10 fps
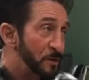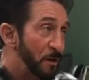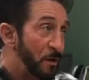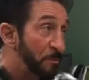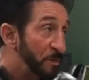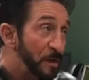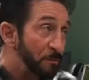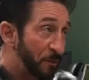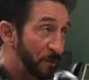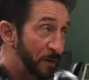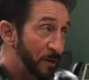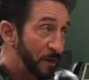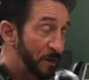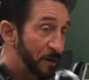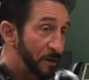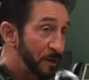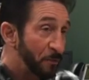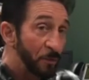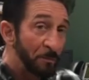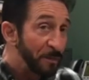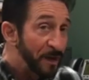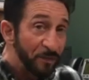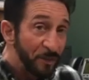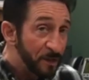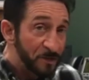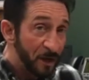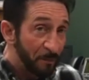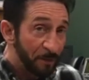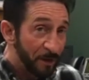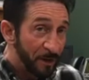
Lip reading: There are people that will make things up,